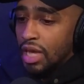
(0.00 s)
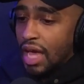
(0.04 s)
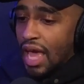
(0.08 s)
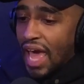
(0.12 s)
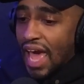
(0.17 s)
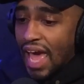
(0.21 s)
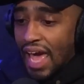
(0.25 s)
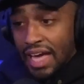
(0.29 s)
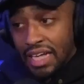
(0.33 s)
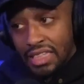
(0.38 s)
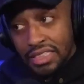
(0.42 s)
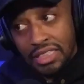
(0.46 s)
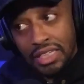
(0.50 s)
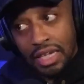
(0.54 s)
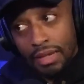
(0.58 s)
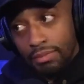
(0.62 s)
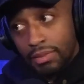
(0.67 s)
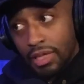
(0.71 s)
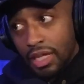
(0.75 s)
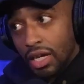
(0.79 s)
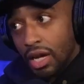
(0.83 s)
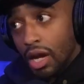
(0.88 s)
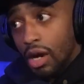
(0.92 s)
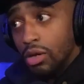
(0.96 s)
and
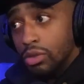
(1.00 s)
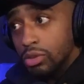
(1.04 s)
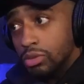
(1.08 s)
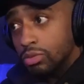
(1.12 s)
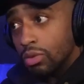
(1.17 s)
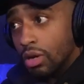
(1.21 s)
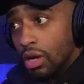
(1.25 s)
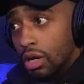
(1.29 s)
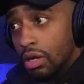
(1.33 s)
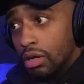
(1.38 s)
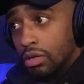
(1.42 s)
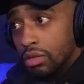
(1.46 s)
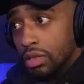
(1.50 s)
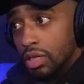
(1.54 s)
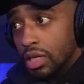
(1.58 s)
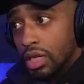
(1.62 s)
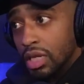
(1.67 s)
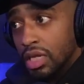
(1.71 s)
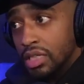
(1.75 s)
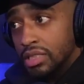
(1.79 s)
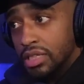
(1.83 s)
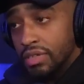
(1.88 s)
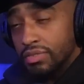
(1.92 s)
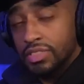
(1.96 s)
something goes wrong,
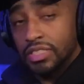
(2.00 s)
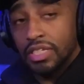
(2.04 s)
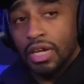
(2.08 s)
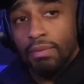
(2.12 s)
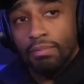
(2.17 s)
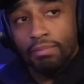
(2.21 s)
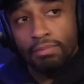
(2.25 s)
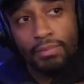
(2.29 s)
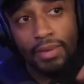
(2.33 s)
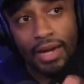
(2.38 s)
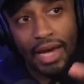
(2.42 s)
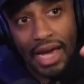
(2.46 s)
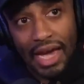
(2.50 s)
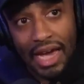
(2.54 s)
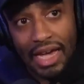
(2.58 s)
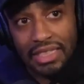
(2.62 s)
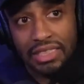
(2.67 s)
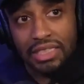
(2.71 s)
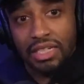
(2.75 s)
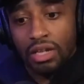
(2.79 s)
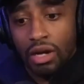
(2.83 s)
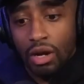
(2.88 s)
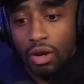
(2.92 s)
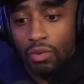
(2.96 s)
because if something
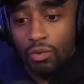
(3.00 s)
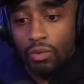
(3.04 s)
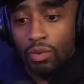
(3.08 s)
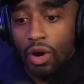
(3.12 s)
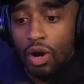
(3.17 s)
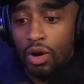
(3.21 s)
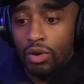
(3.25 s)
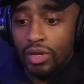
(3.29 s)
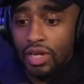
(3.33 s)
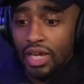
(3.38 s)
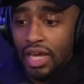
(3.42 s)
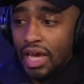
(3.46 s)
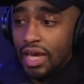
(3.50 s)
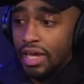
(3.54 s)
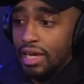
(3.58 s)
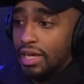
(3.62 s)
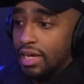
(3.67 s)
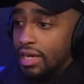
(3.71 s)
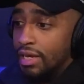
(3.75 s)
hasn't gone wrong yet,